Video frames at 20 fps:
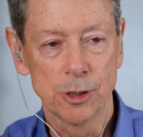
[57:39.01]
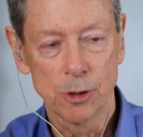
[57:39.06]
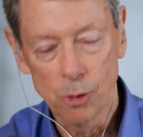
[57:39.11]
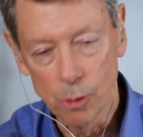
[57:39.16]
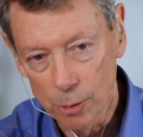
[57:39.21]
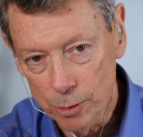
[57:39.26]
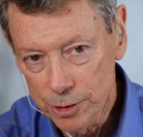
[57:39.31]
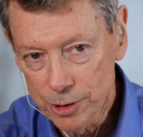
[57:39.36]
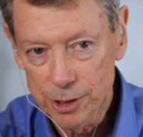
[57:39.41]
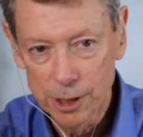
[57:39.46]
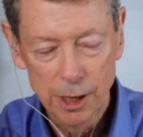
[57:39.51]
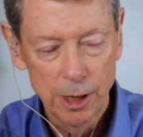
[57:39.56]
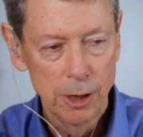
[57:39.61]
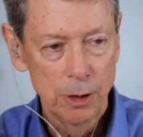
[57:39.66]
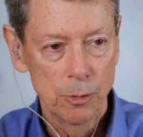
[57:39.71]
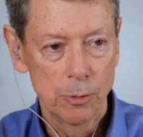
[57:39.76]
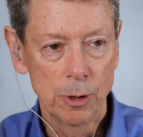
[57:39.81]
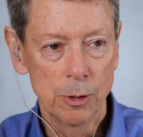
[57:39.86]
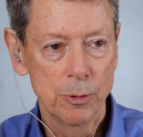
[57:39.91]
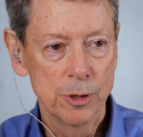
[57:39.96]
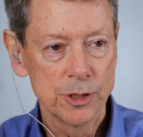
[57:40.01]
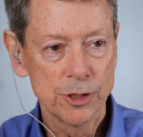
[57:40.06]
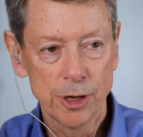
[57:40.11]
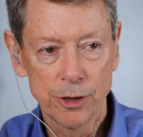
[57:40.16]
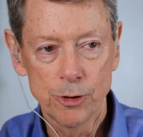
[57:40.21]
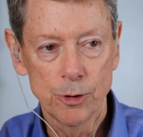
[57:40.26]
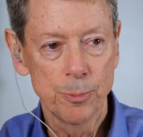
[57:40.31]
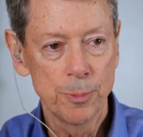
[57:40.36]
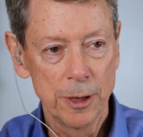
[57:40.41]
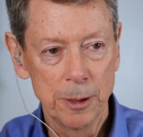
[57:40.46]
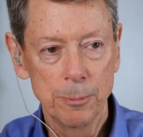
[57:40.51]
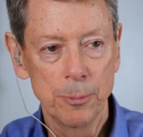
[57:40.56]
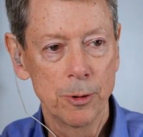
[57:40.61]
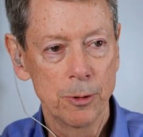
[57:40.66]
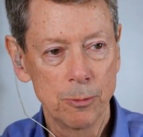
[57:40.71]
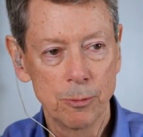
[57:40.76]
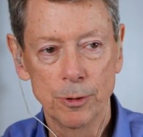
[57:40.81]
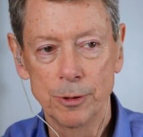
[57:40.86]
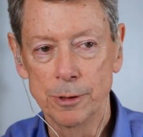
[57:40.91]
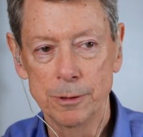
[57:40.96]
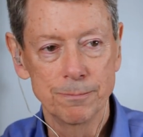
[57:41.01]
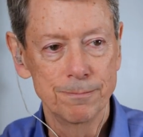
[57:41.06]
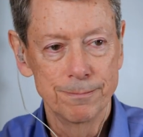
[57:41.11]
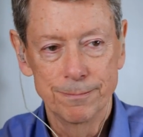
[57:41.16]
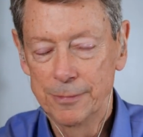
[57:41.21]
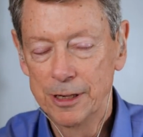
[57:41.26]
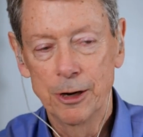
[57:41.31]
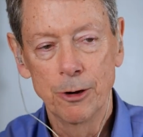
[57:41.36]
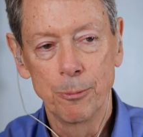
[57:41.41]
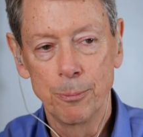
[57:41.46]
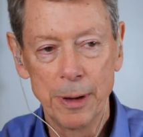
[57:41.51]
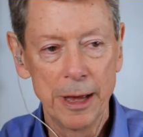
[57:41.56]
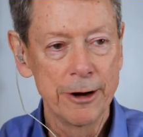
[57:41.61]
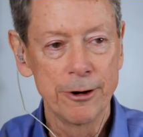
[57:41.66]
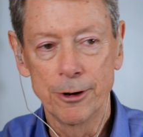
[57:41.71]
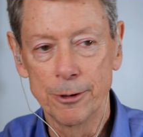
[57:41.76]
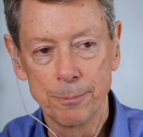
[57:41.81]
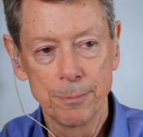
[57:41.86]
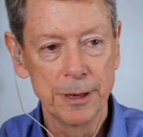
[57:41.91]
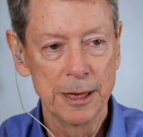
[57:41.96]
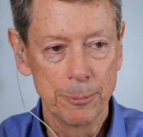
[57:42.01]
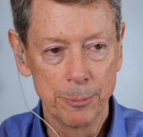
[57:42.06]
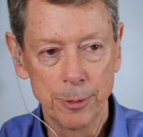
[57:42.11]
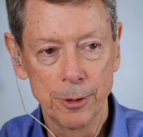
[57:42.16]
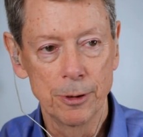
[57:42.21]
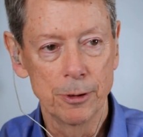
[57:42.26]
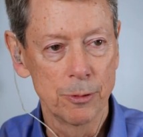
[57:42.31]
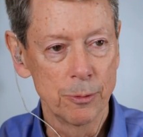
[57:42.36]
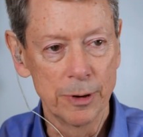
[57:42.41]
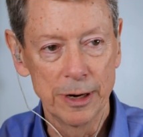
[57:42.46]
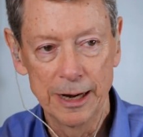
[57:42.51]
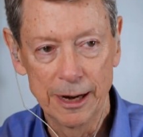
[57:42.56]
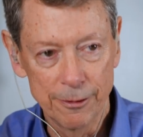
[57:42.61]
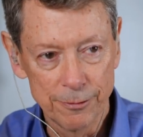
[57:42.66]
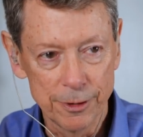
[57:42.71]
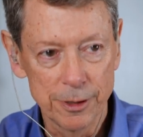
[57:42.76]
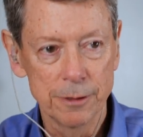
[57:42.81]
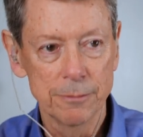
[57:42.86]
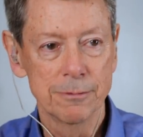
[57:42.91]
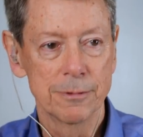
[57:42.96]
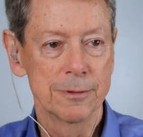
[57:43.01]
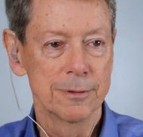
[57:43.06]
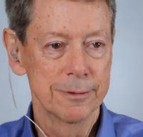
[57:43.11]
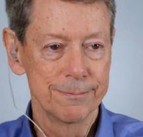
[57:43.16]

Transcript: Of course, we wish other people were you know better people or whatever.